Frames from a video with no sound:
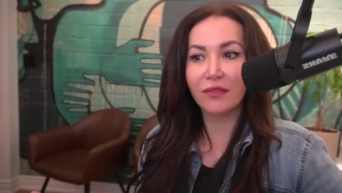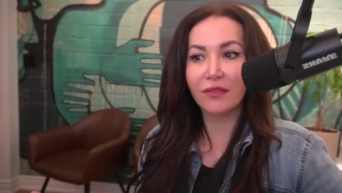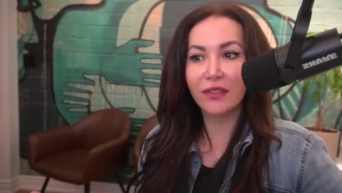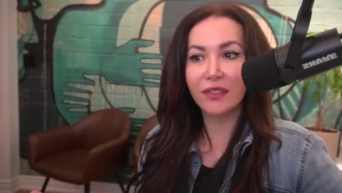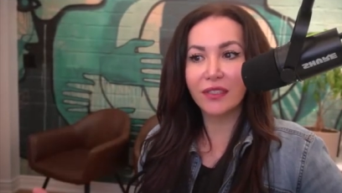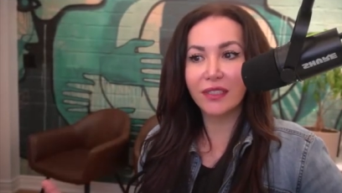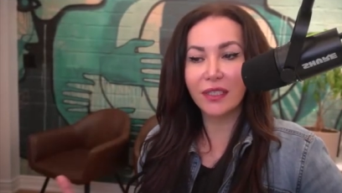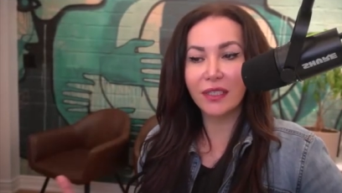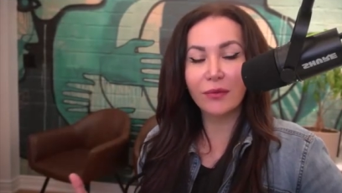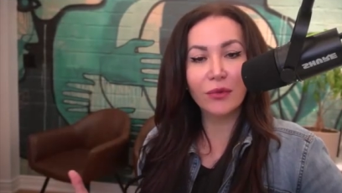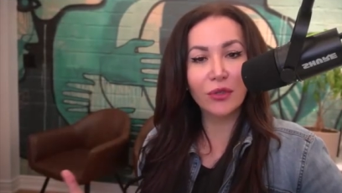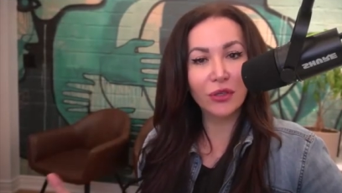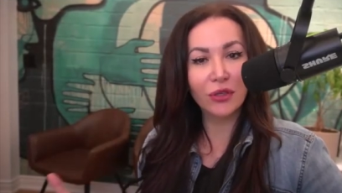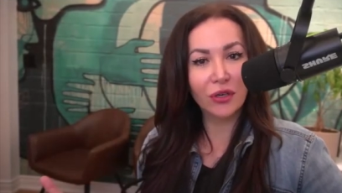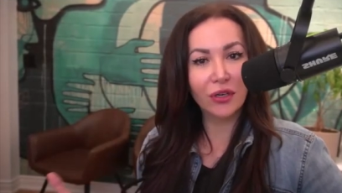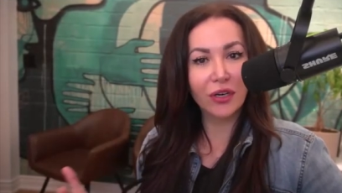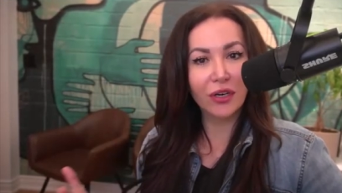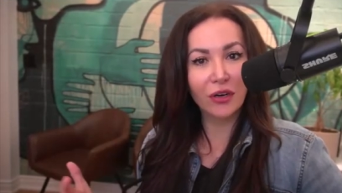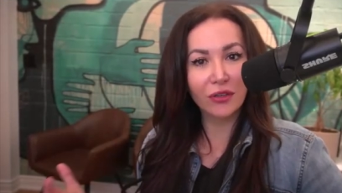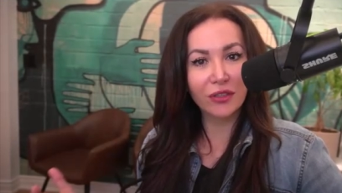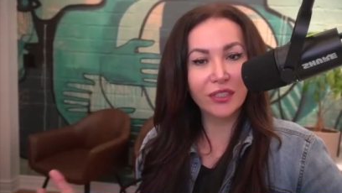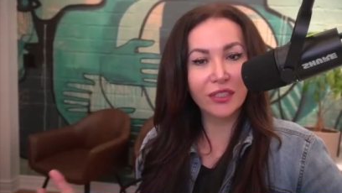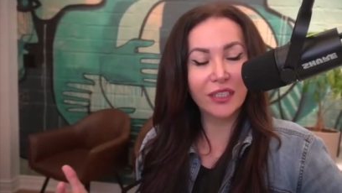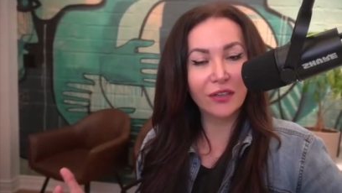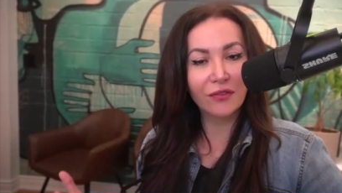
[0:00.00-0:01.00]
similar
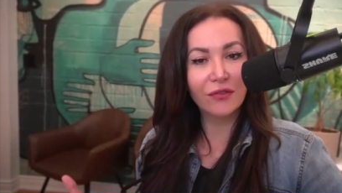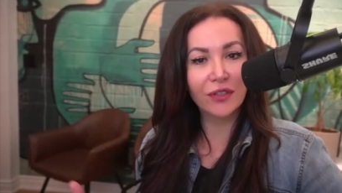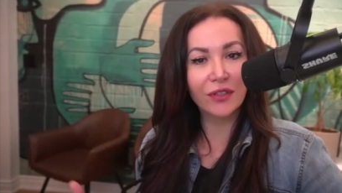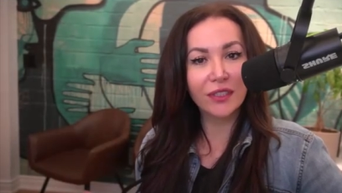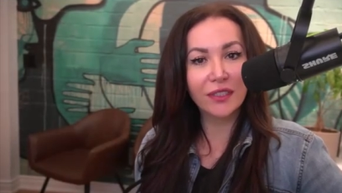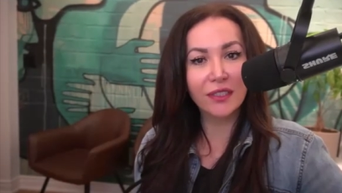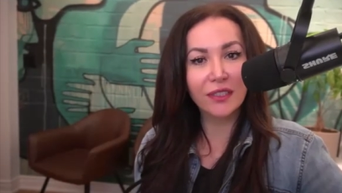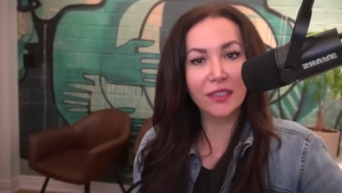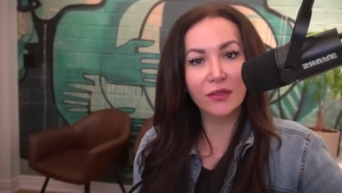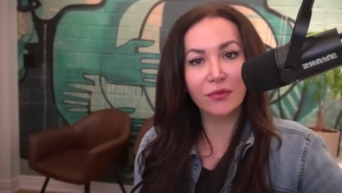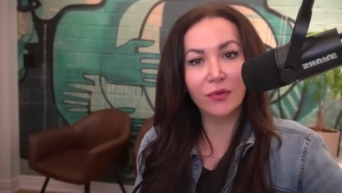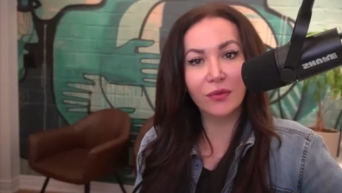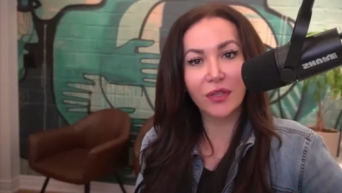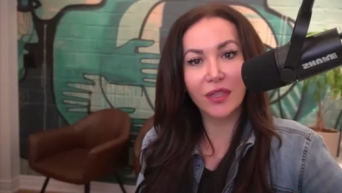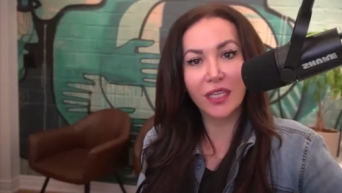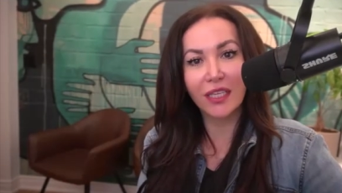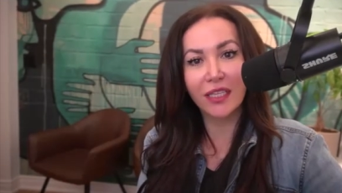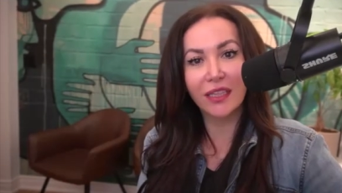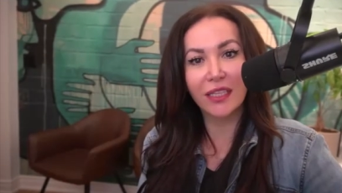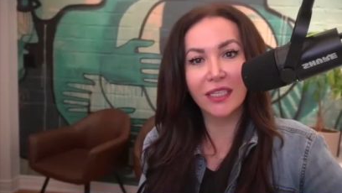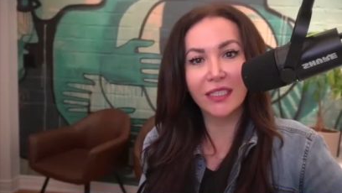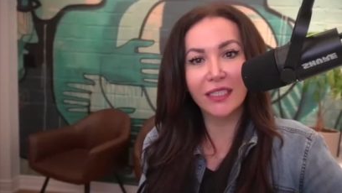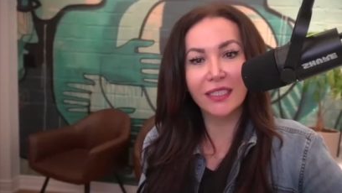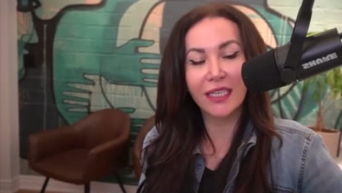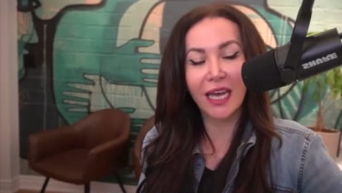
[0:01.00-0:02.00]
or differences
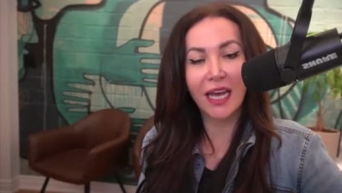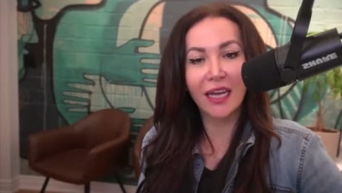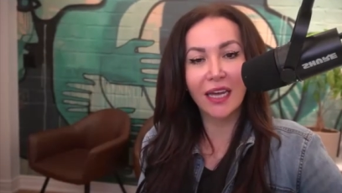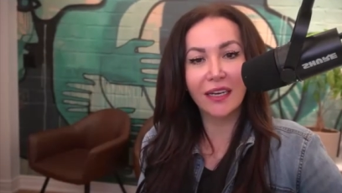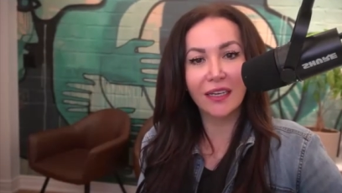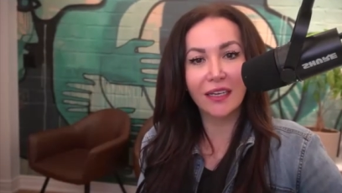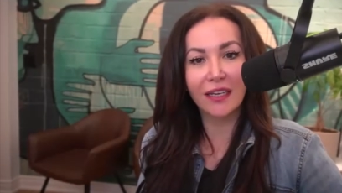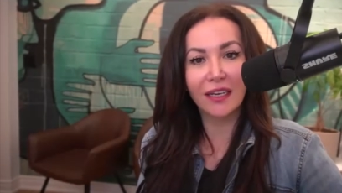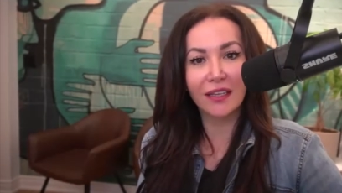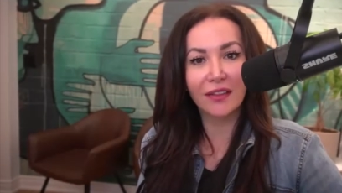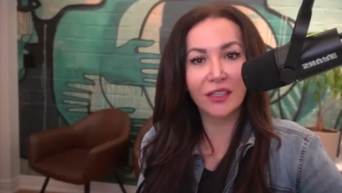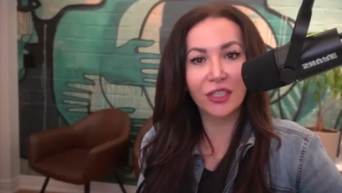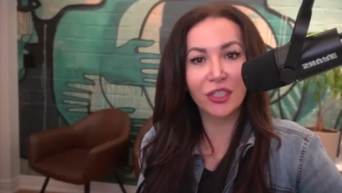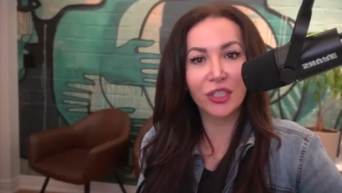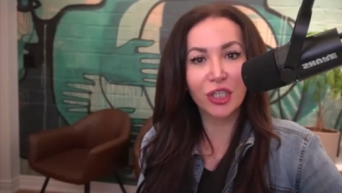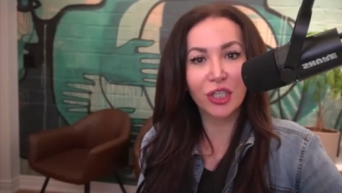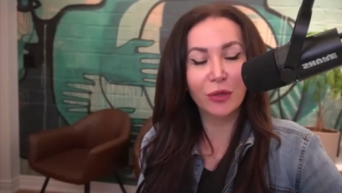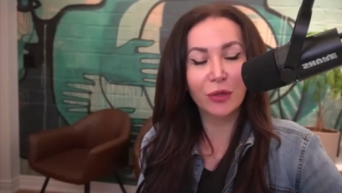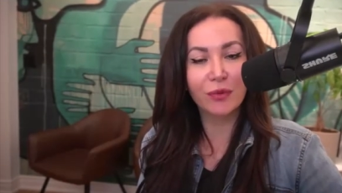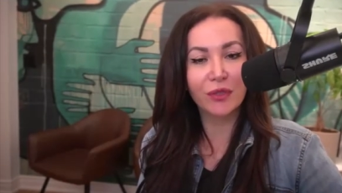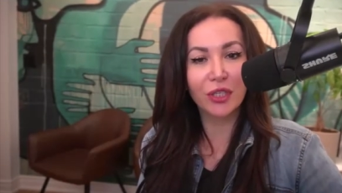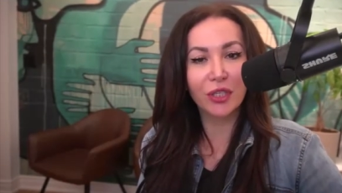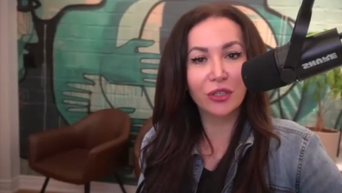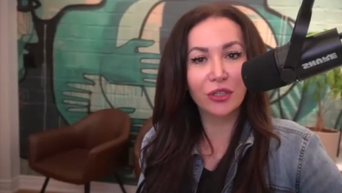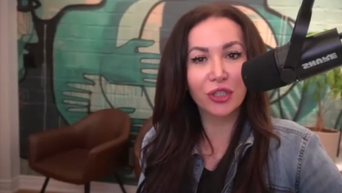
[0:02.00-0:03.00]
within the data and the
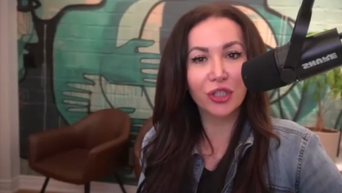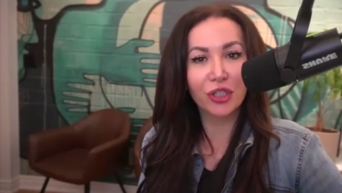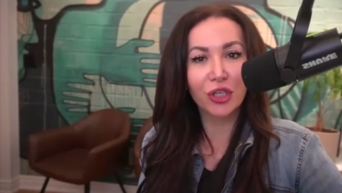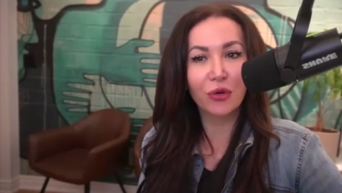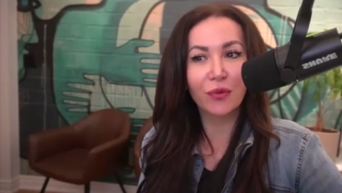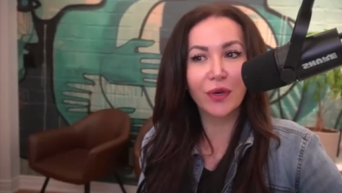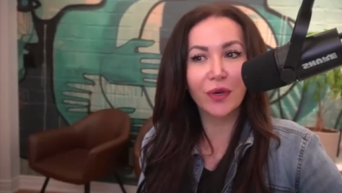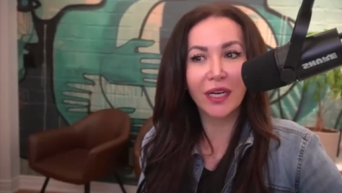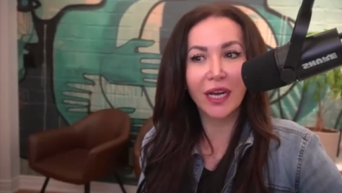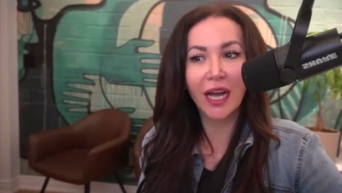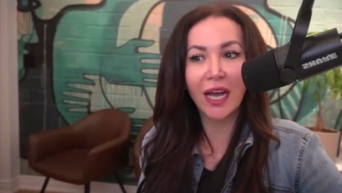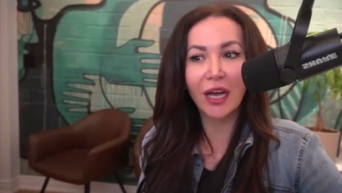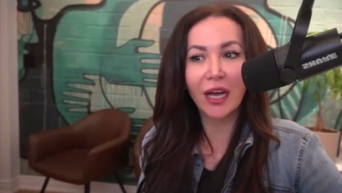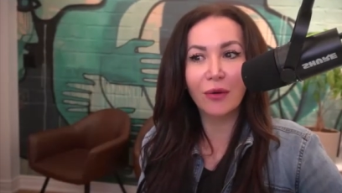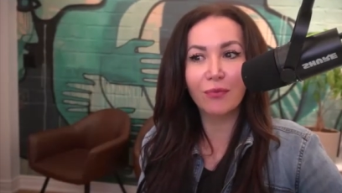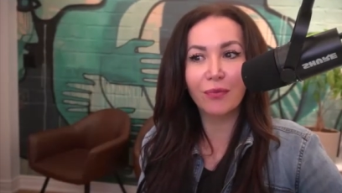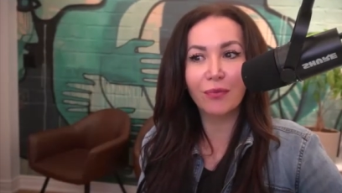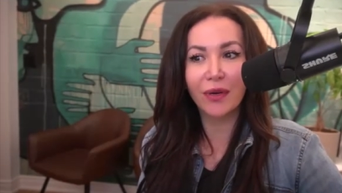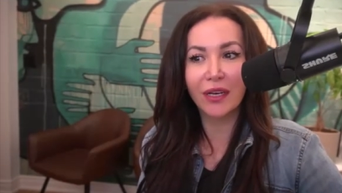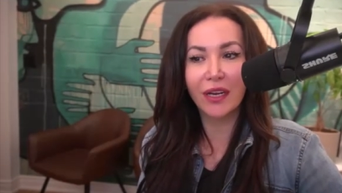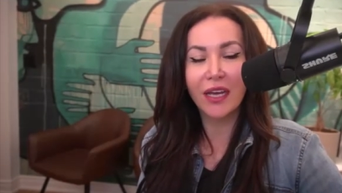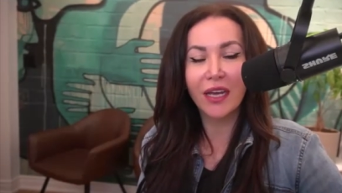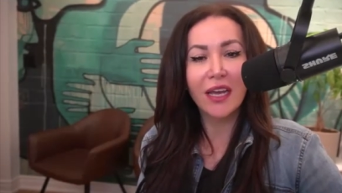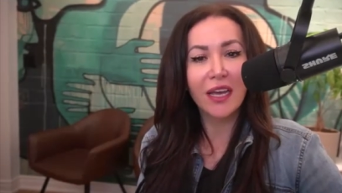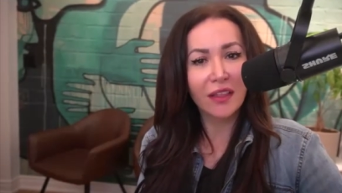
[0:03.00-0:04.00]
shapes that are showing up,
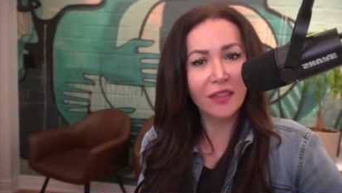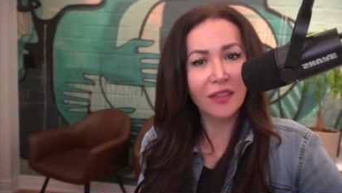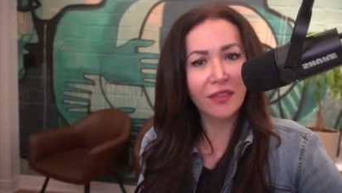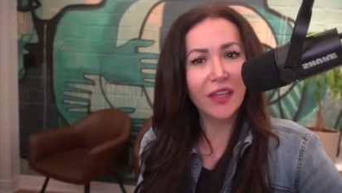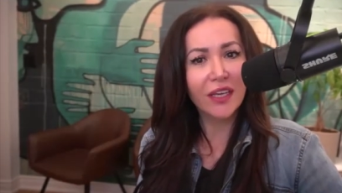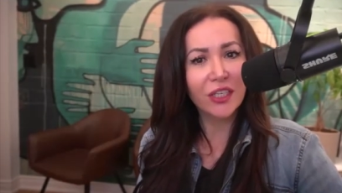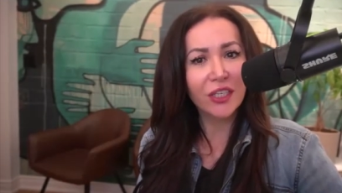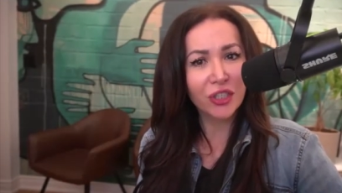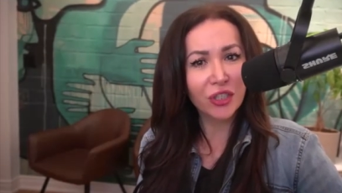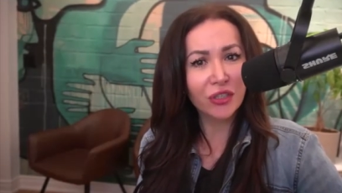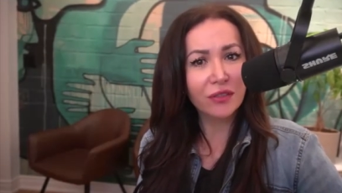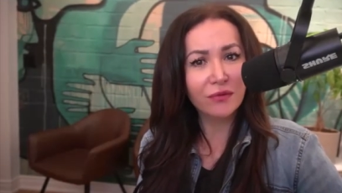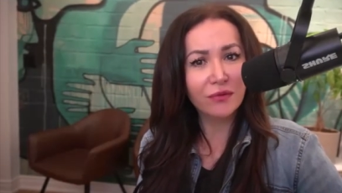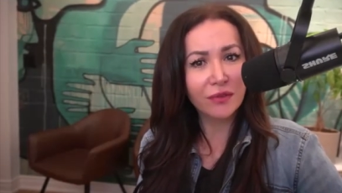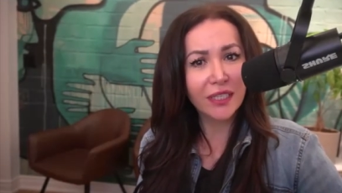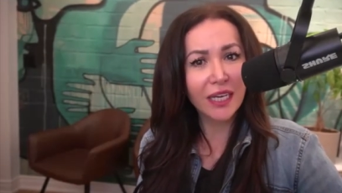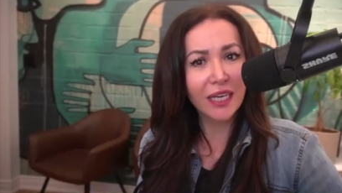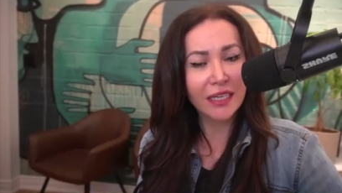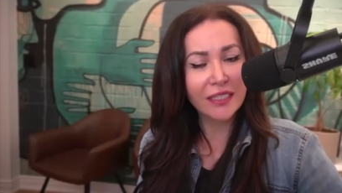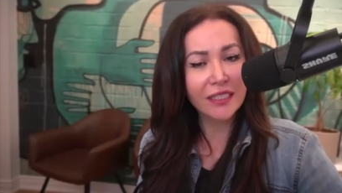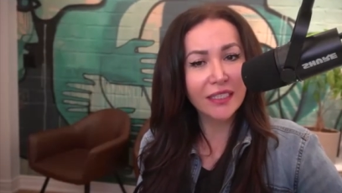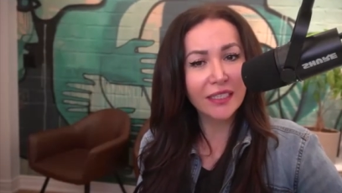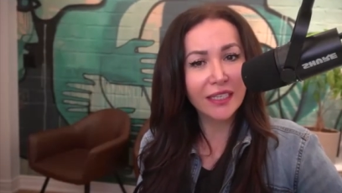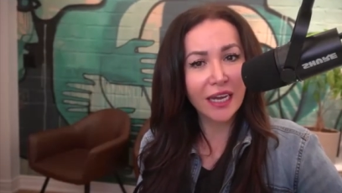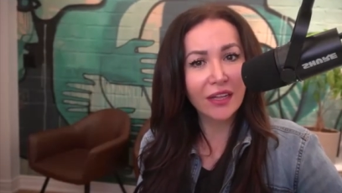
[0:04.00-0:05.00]
but they should
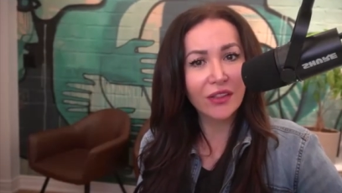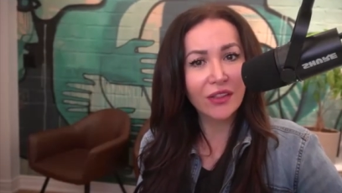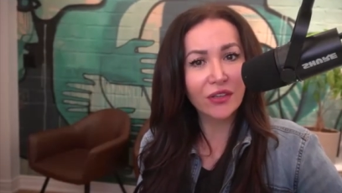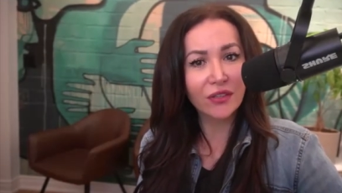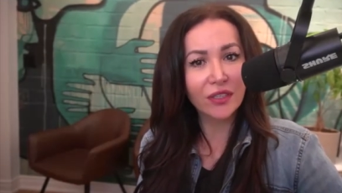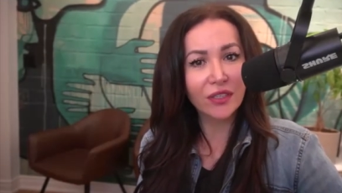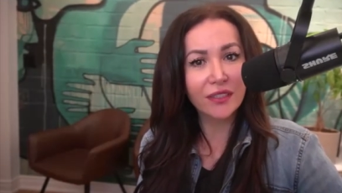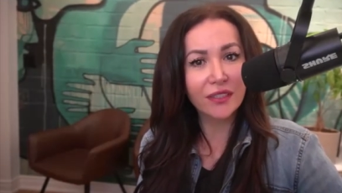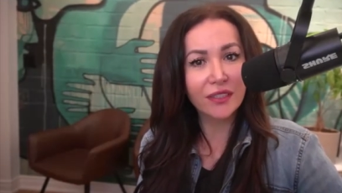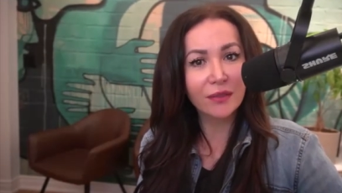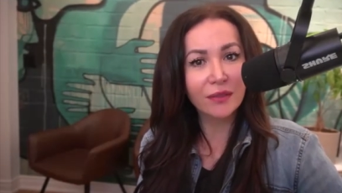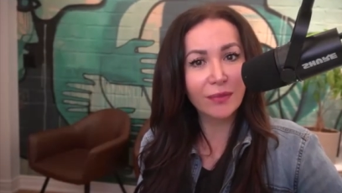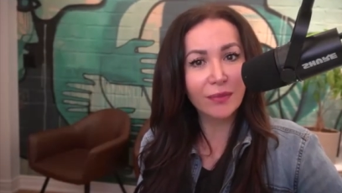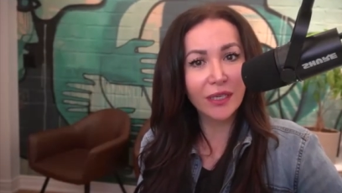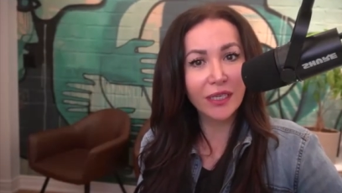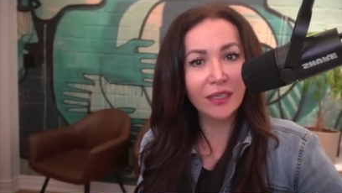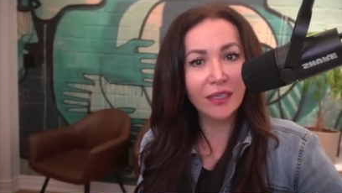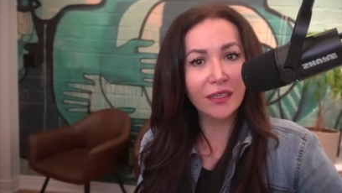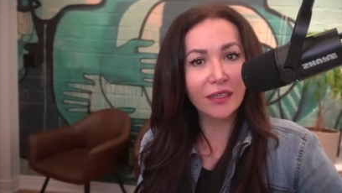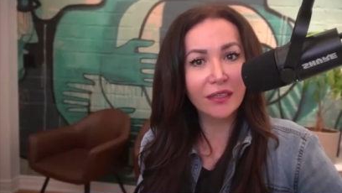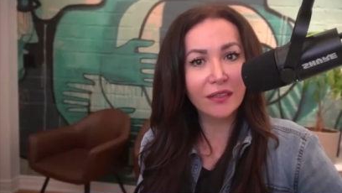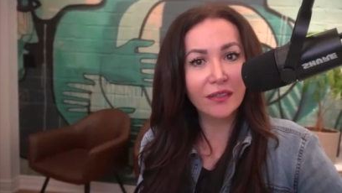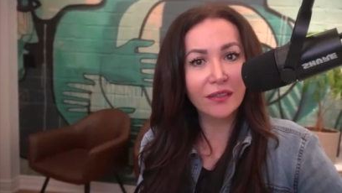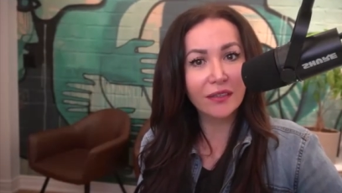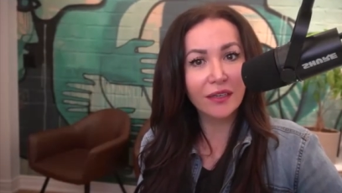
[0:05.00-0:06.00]
get together and
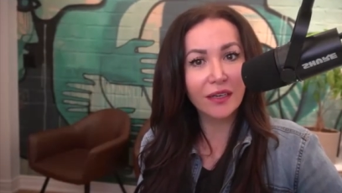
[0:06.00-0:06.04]
speak